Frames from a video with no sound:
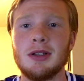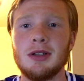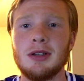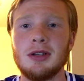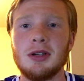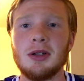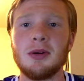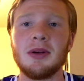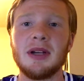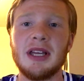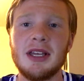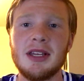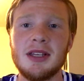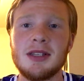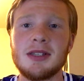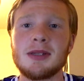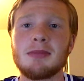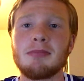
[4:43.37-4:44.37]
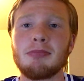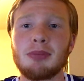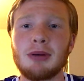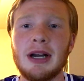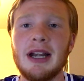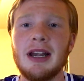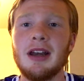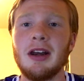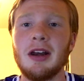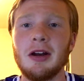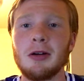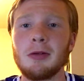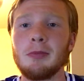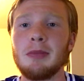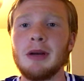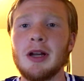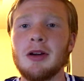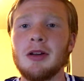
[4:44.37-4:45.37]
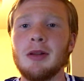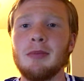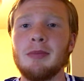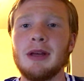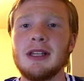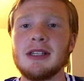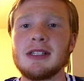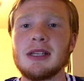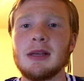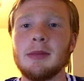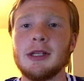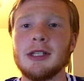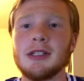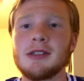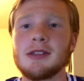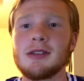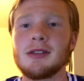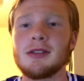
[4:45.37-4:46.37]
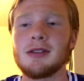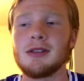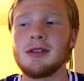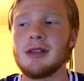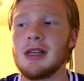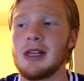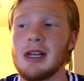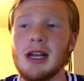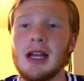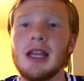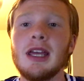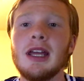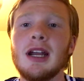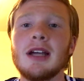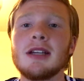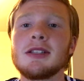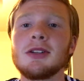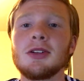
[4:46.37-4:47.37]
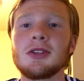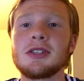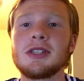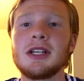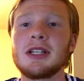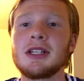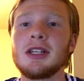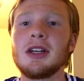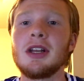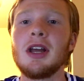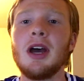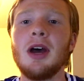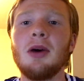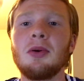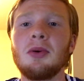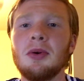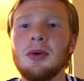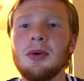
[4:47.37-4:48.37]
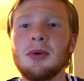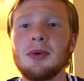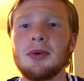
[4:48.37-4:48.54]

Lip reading: You know, is Brandon Ingram better than Ben Simmons? And again, I still stick to no.